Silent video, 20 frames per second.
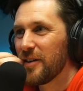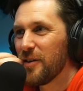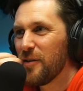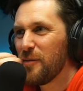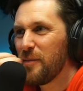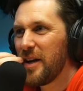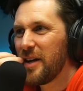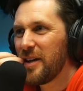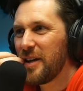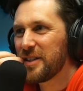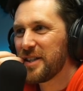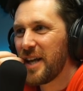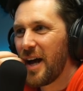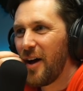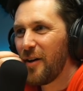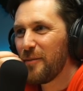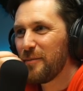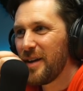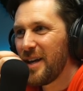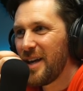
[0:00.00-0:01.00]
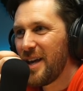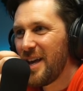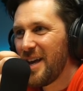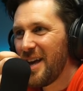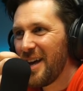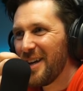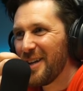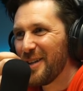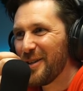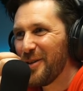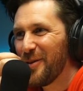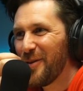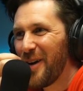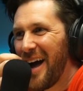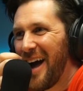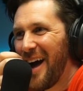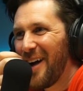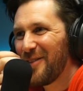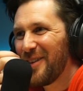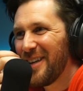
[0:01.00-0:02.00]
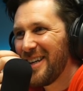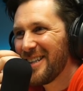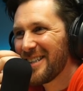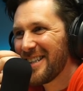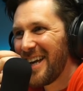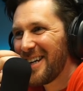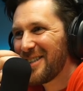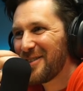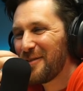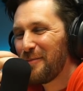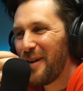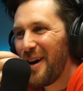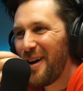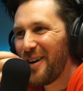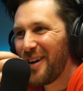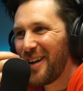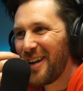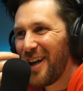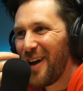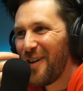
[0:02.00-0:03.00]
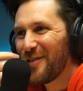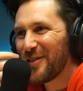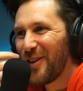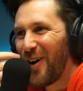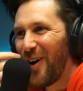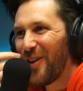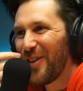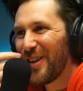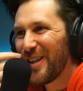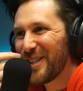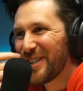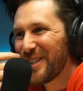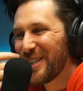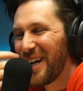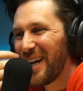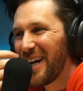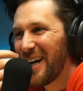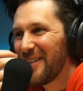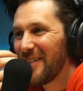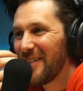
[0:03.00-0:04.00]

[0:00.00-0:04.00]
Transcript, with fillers: it you was mean to tell me you had these extra pair of gloves it all this the, time? The